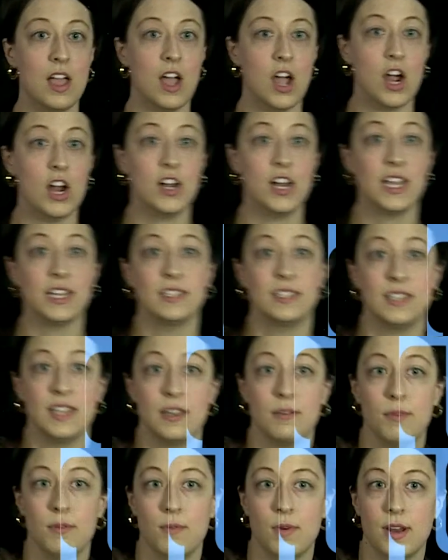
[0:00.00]
Our next
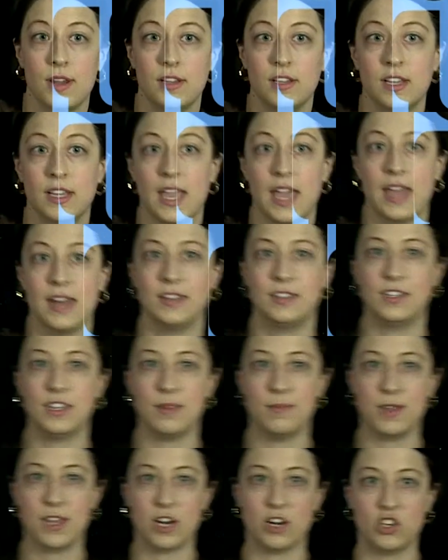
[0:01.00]
thing we want to look at is going to
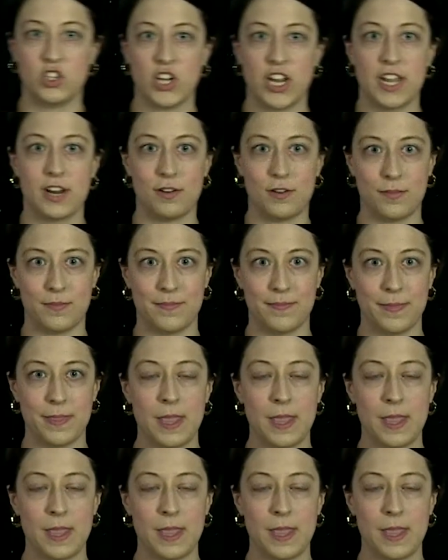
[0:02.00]
be our channel.